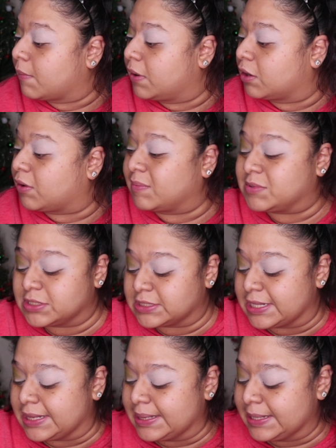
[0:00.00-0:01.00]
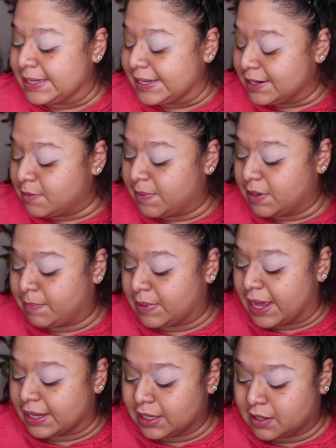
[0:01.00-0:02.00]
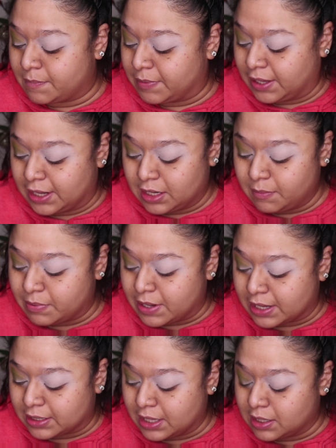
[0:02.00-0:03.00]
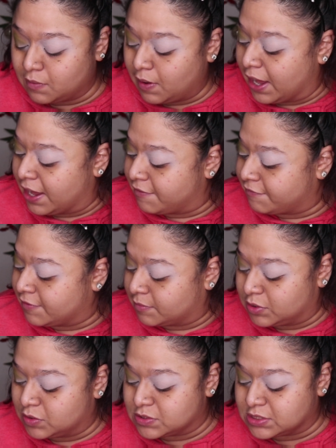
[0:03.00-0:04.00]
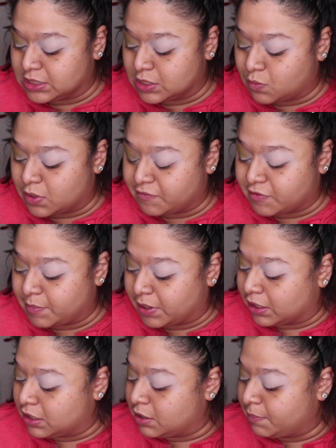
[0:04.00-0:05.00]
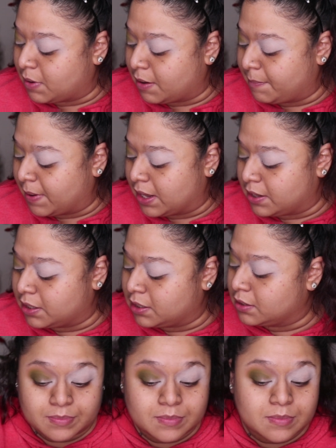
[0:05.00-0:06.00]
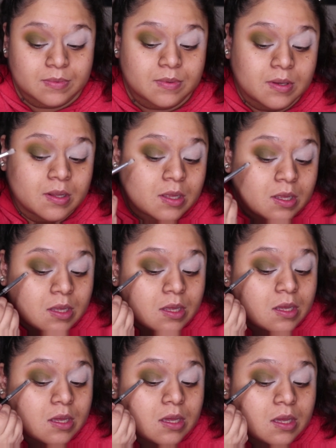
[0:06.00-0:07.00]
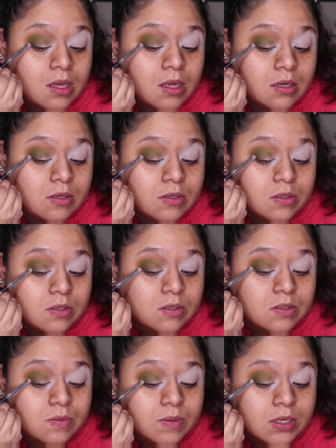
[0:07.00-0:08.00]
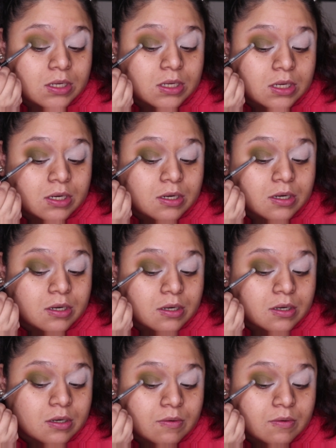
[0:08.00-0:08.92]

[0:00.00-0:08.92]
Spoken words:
I'm gonna grab just a little bit of black. It can be any black that you have. I'm using the one from my ColourPop palette. And just right here,